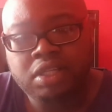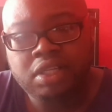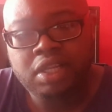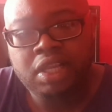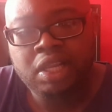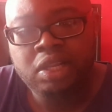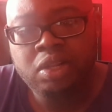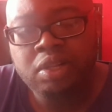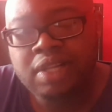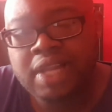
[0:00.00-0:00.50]

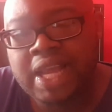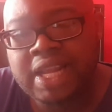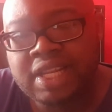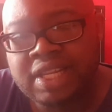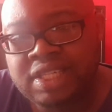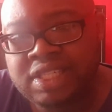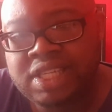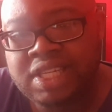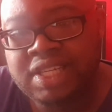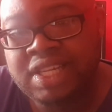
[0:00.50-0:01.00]
It looked like
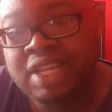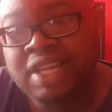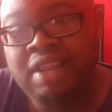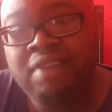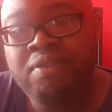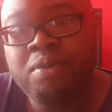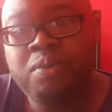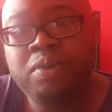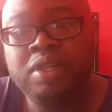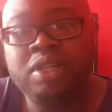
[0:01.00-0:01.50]
she didn't
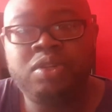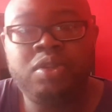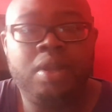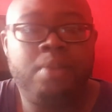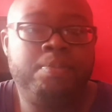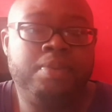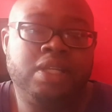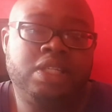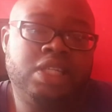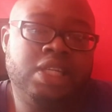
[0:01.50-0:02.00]
even want to do
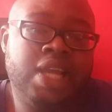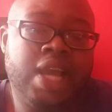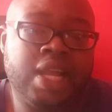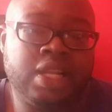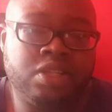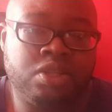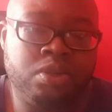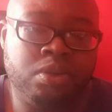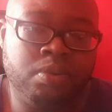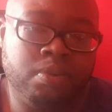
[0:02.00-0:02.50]
it, but she
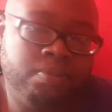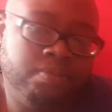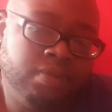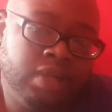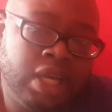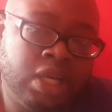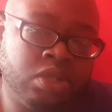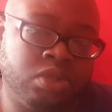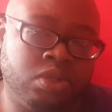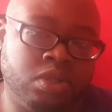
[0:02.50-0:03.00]
had to.
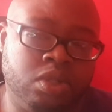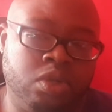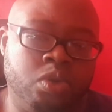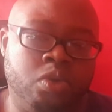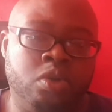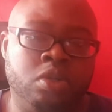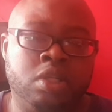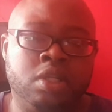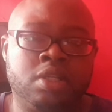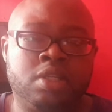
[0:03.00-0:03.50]
That was the
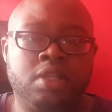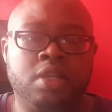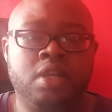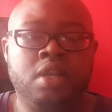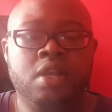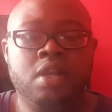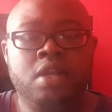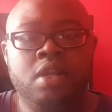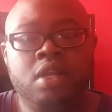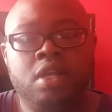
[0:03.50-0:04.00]
orders.
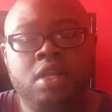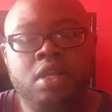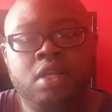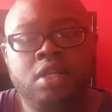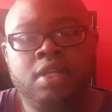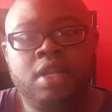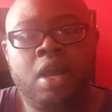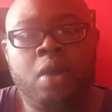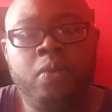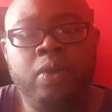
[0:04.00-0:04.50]

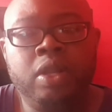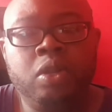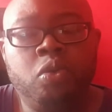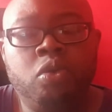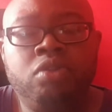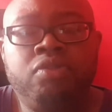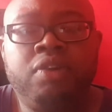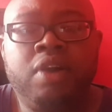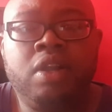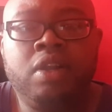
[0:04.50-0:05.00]
Now, when it
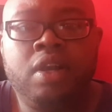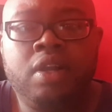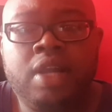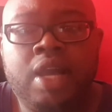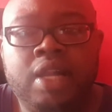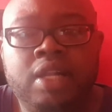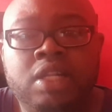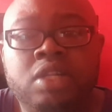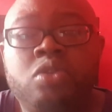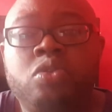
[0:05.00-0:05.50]
was found out
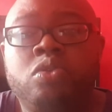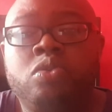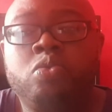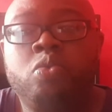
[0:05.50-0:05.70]
that this was